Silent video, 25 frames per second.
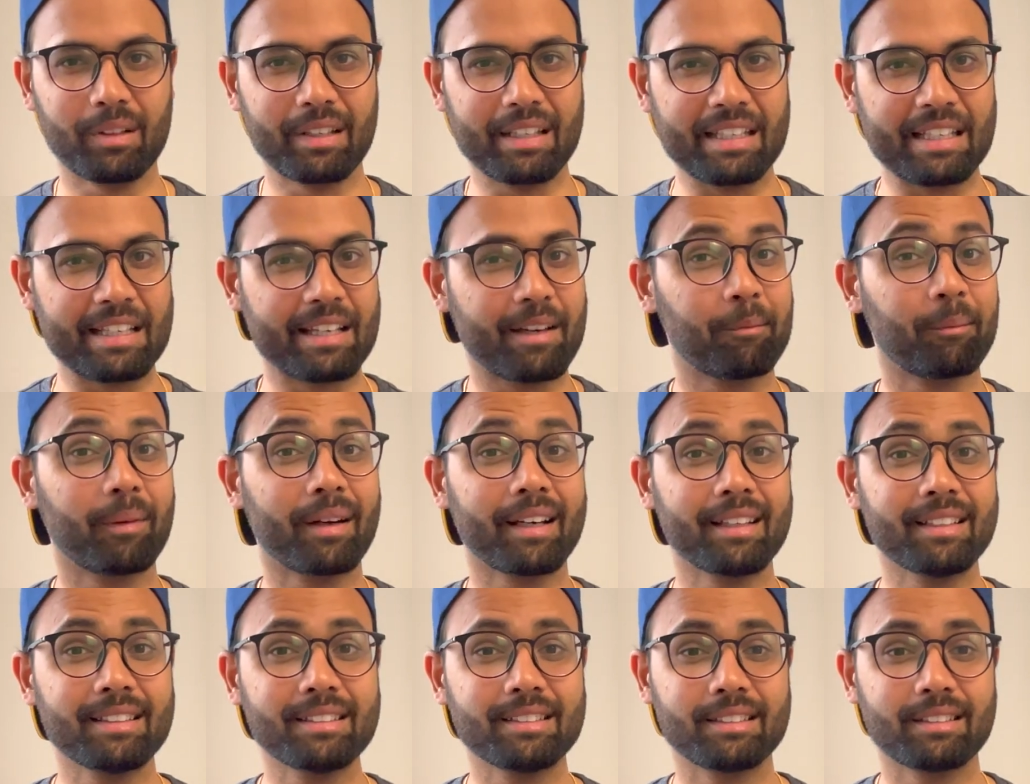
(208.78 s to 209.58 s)

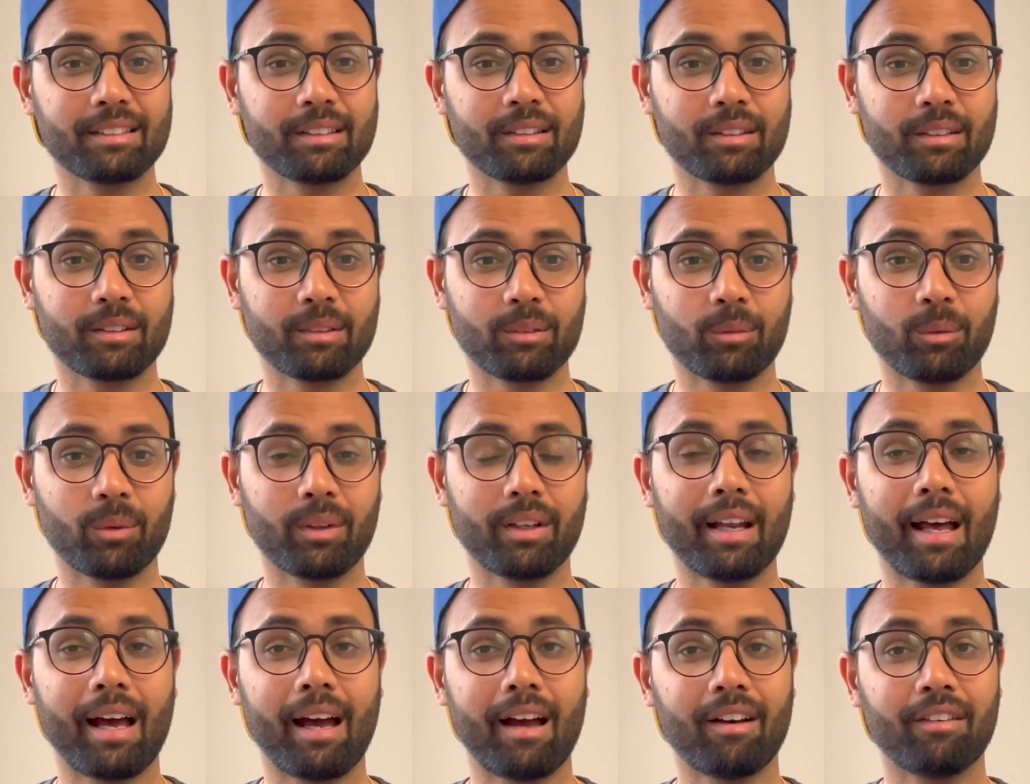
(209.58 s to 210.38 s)
EMIs
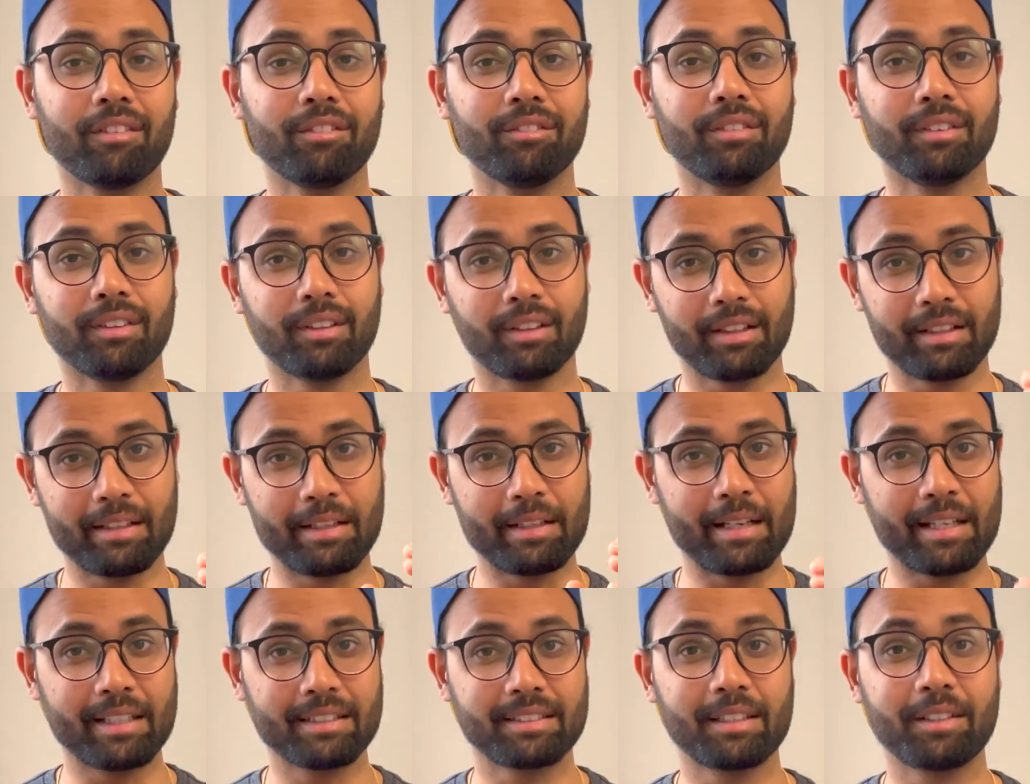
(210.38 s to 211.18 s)
will have
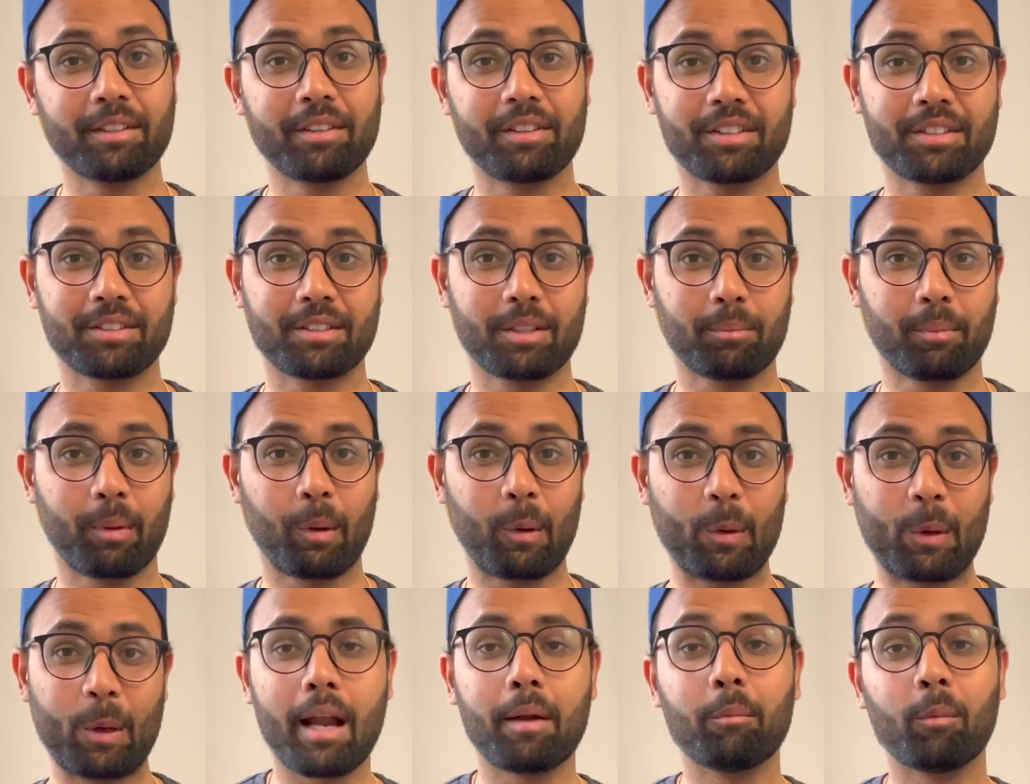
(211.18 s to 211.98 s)
less interest
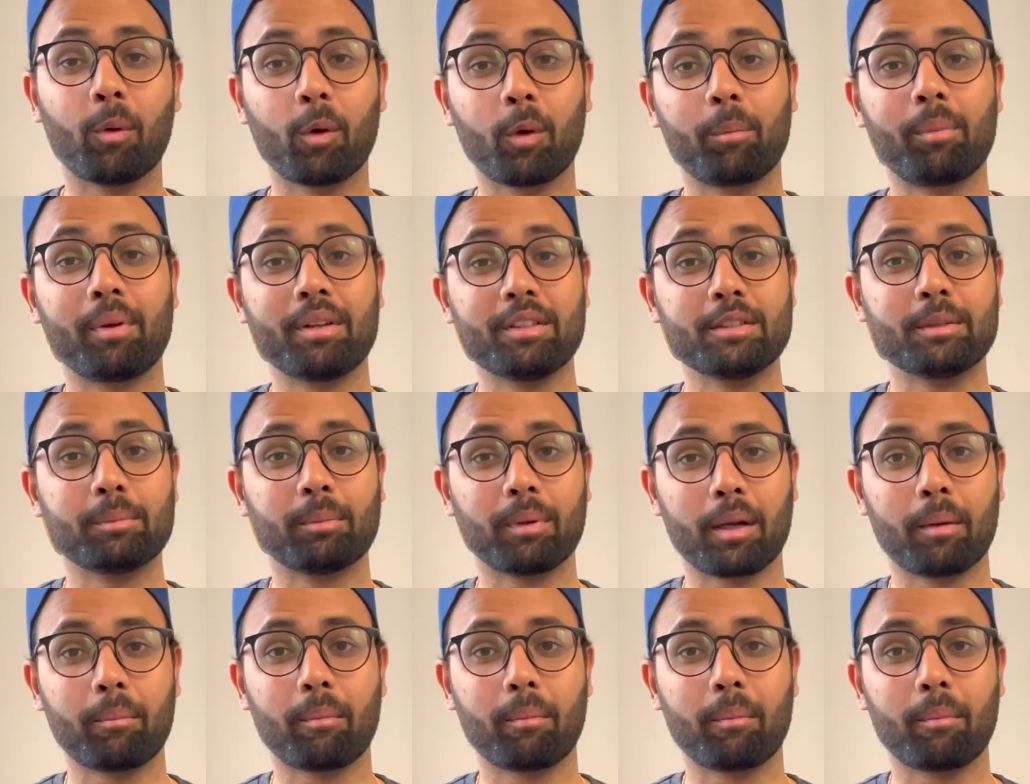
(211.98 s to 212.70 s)
amount and more principal